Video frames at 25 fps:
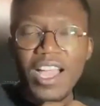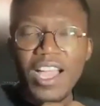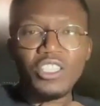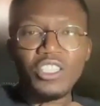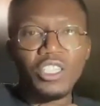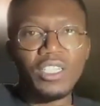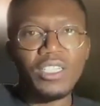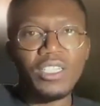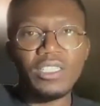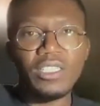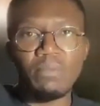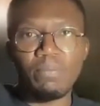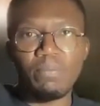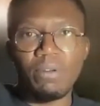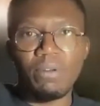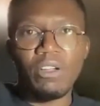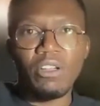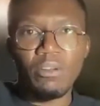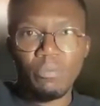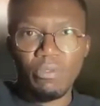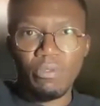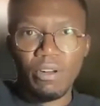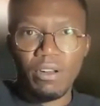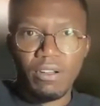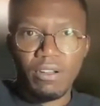actually deploy
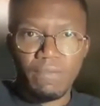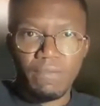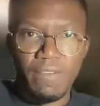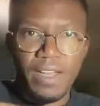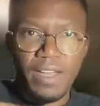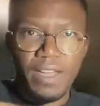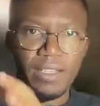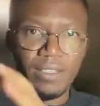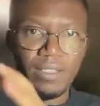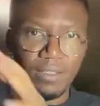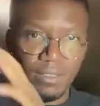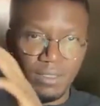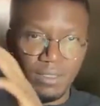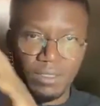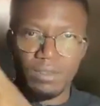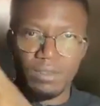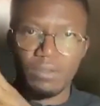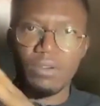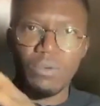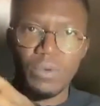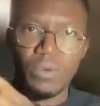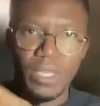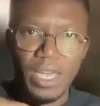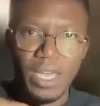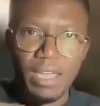your product fast, let's
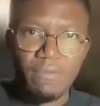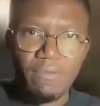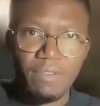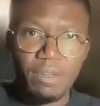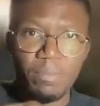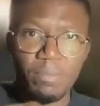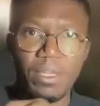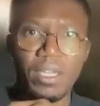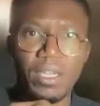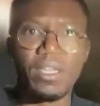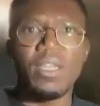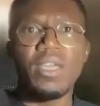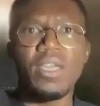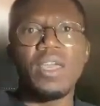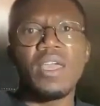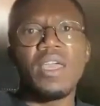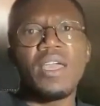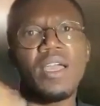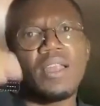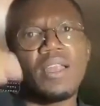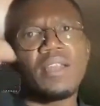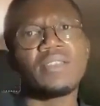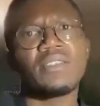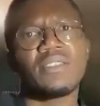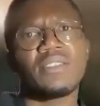go with MVP,
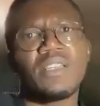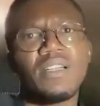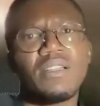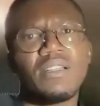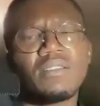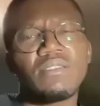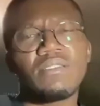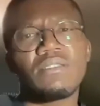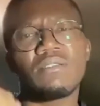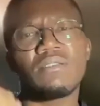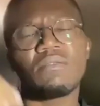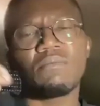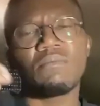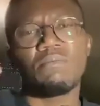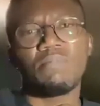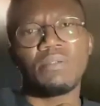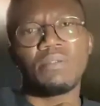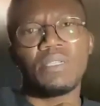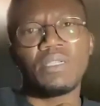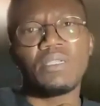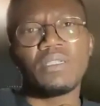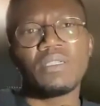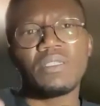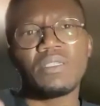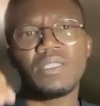and then start
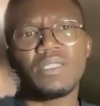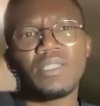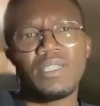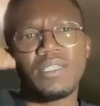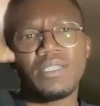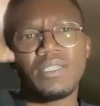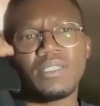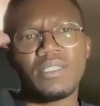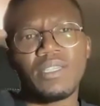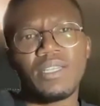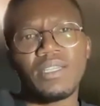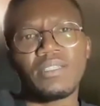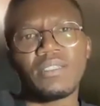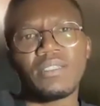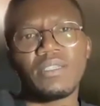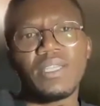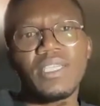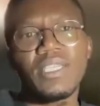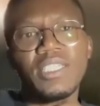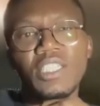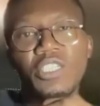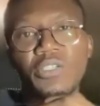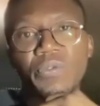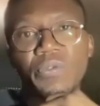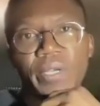to
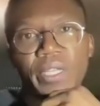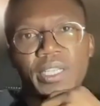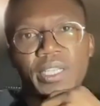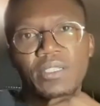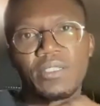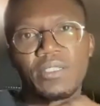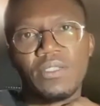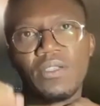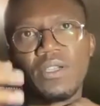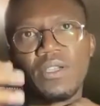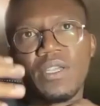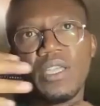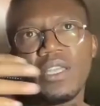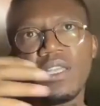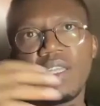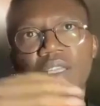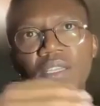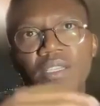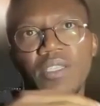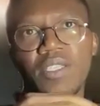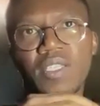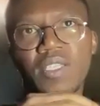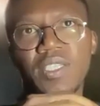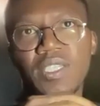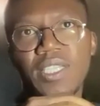iterate. So in
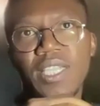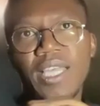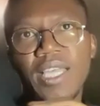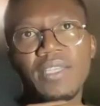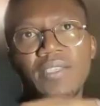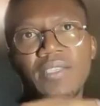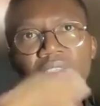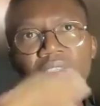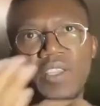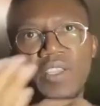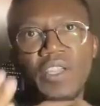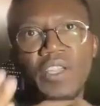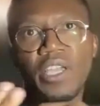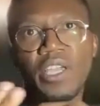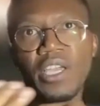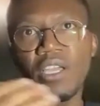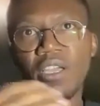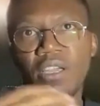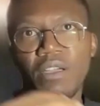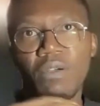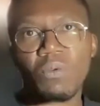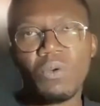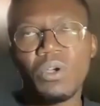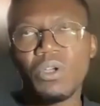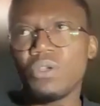a sense,
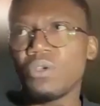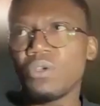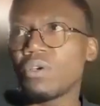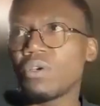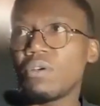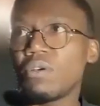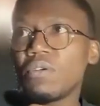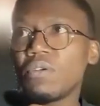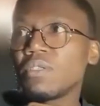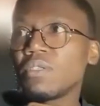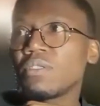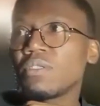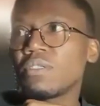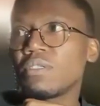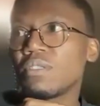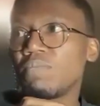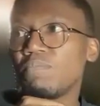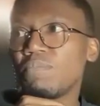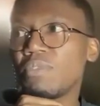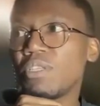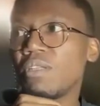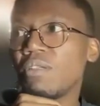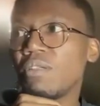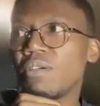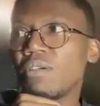what you're going to
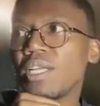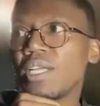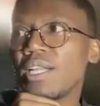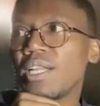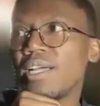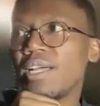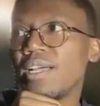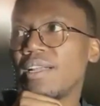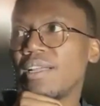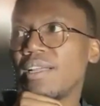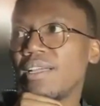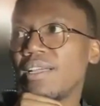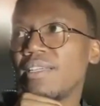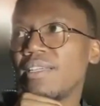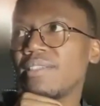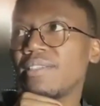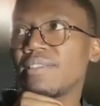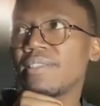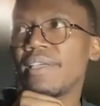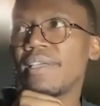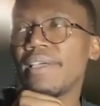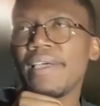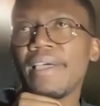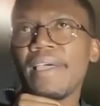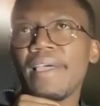be looking at
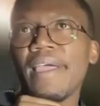is,